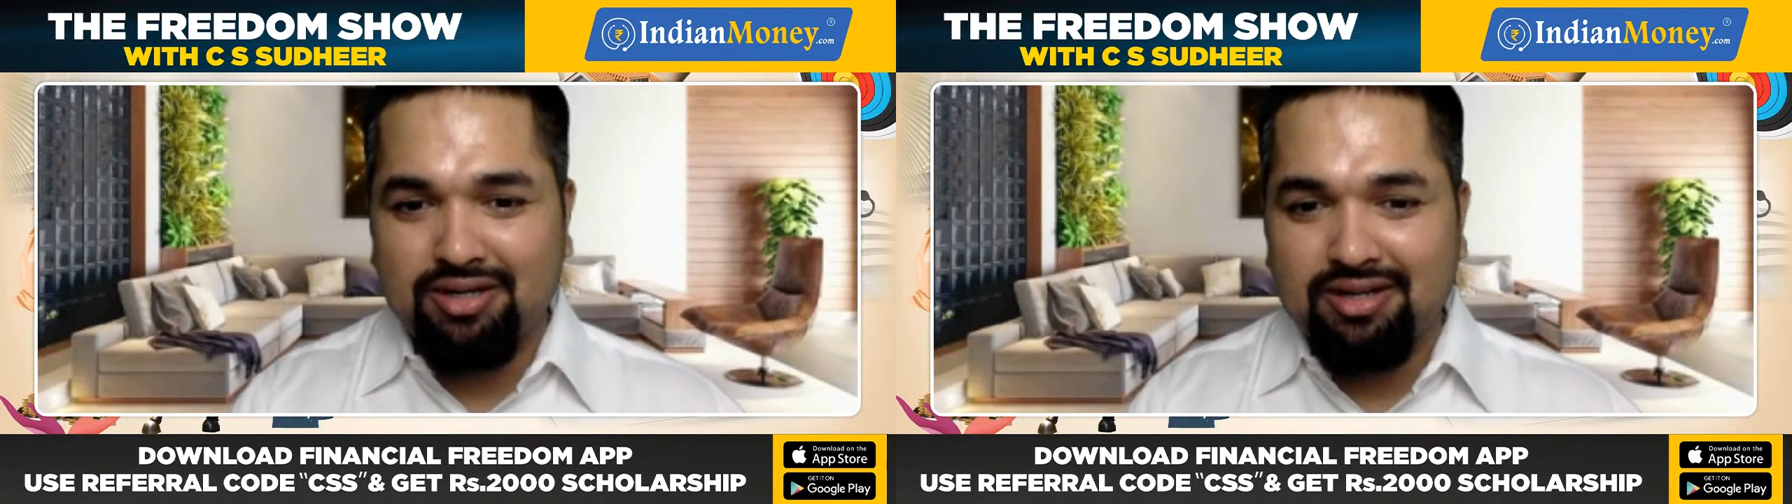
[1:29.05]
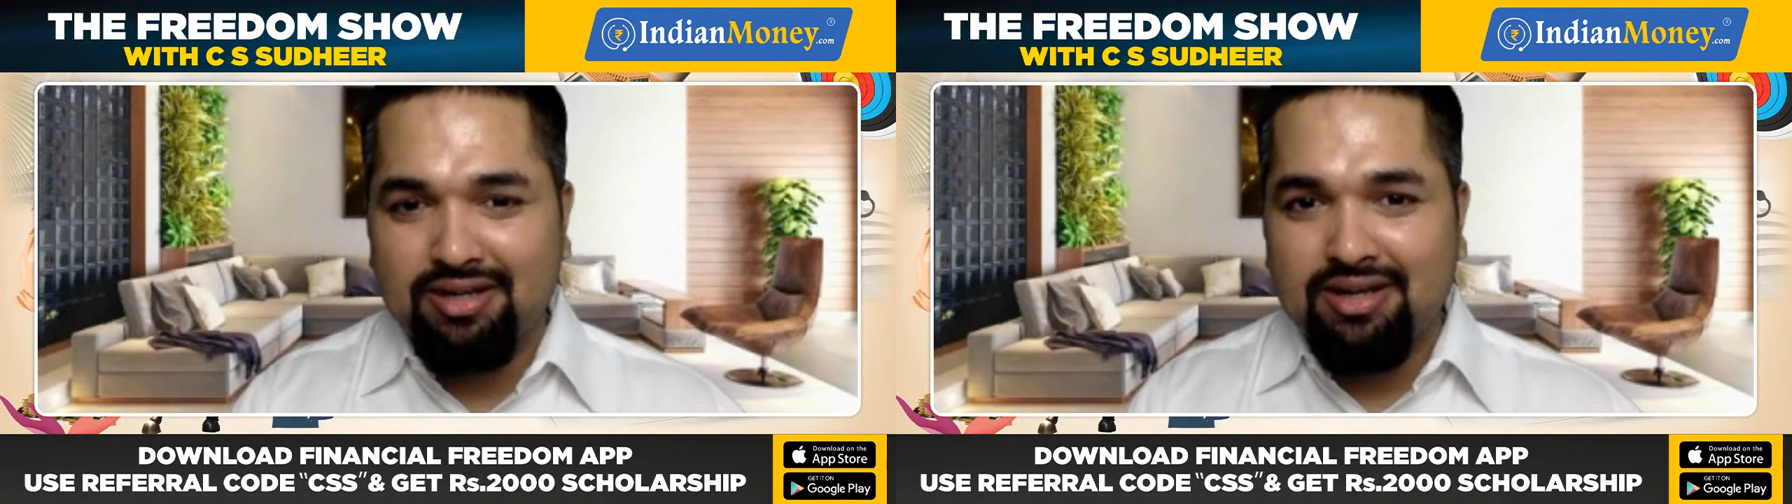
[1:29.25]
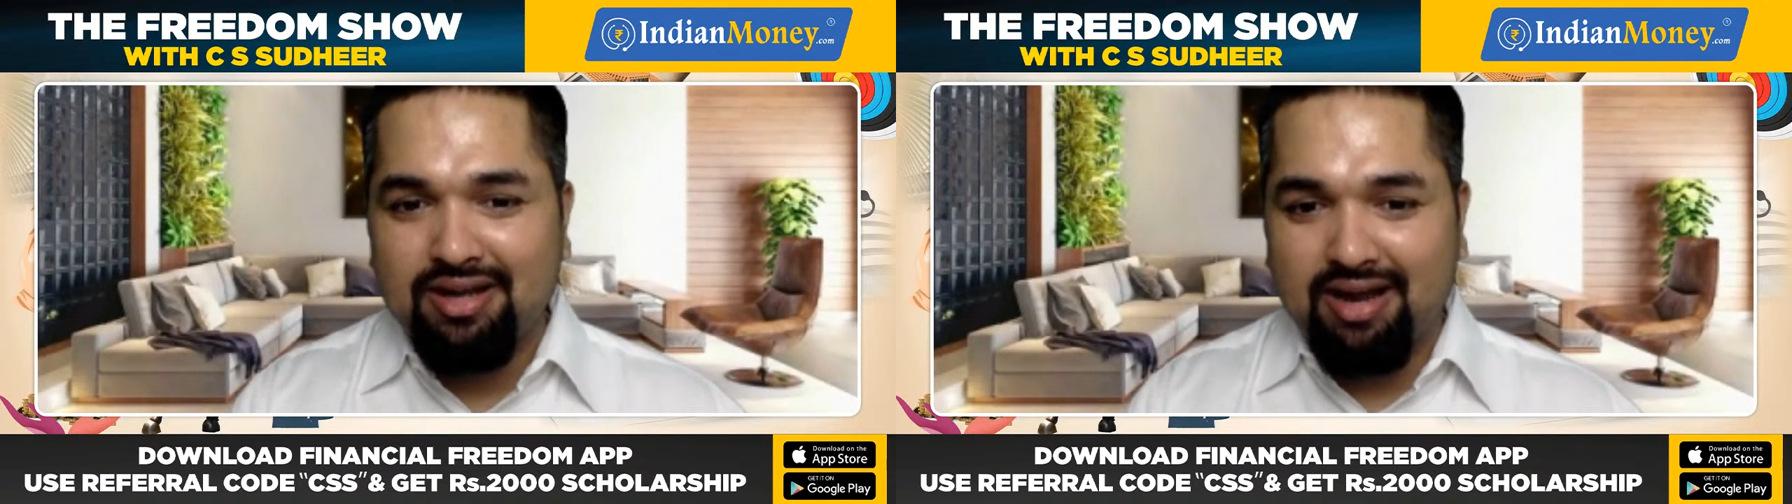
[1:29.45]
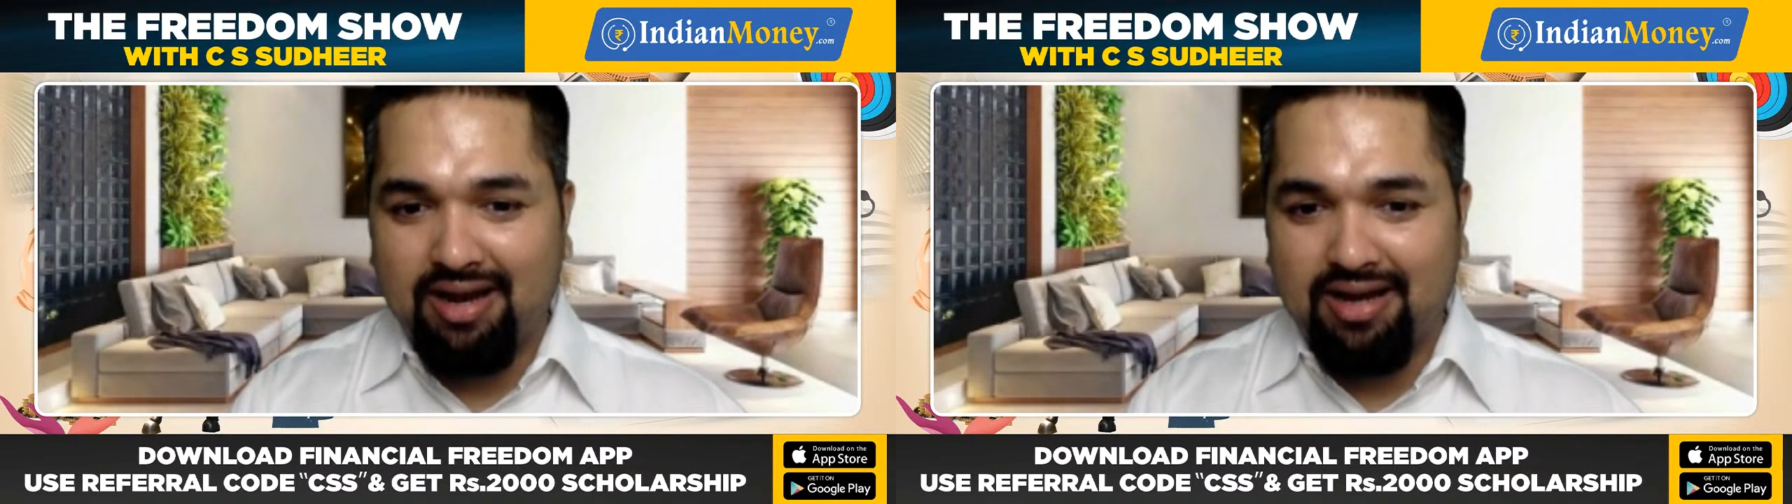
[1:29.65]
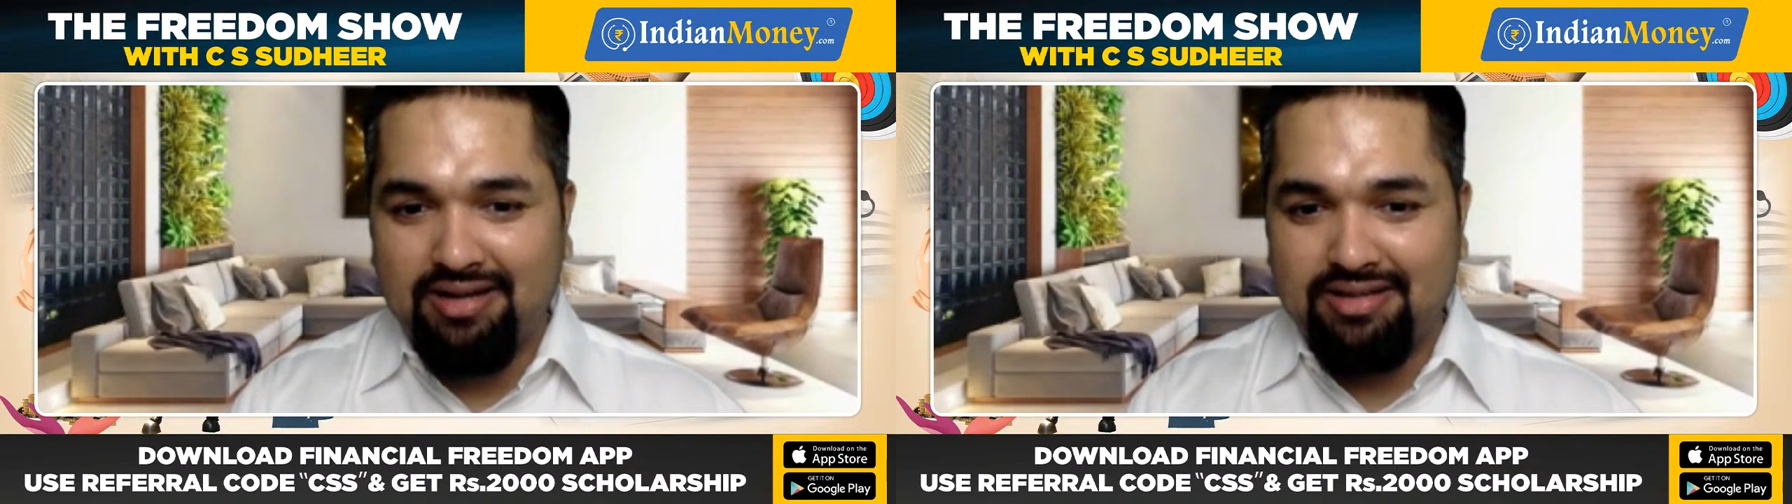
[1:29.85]
and
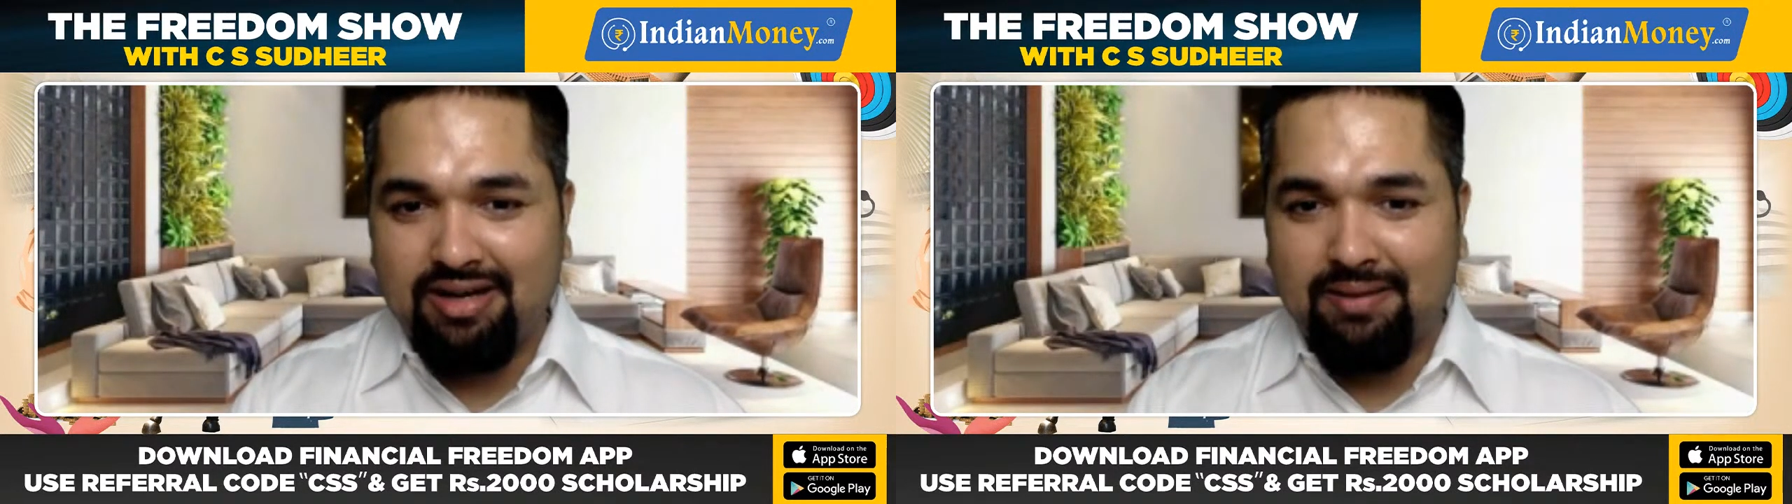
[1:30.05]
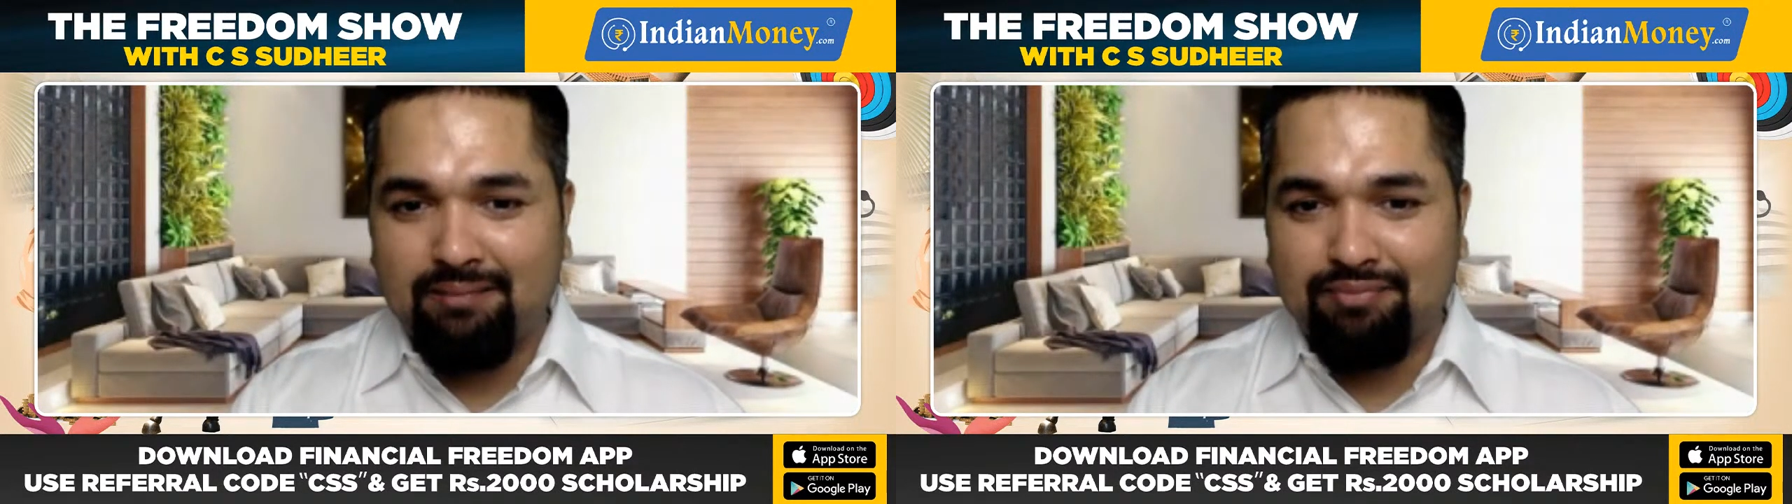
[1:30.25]
if